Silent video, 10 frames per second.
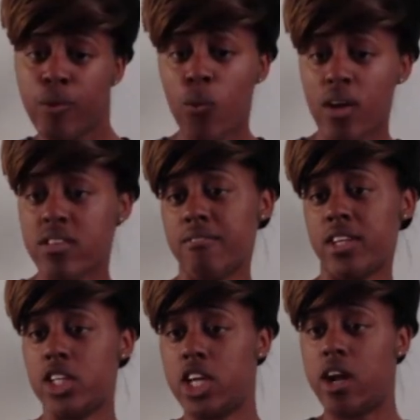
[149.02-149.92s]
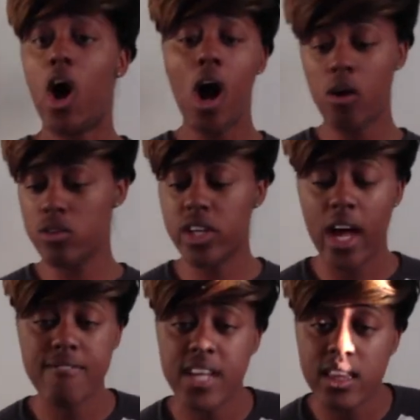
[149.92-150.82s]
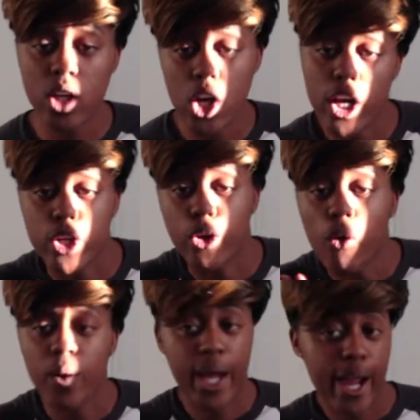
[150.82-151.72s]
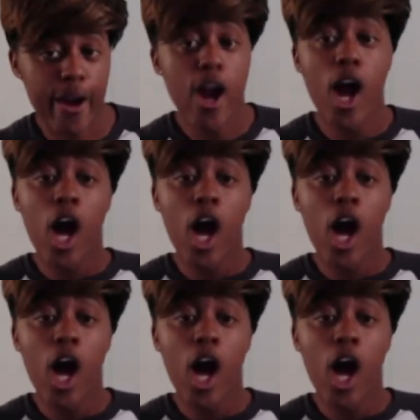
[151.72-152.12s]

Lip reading: Who else I'm going to shout out? Oh, you can't forget the girl to do the hair.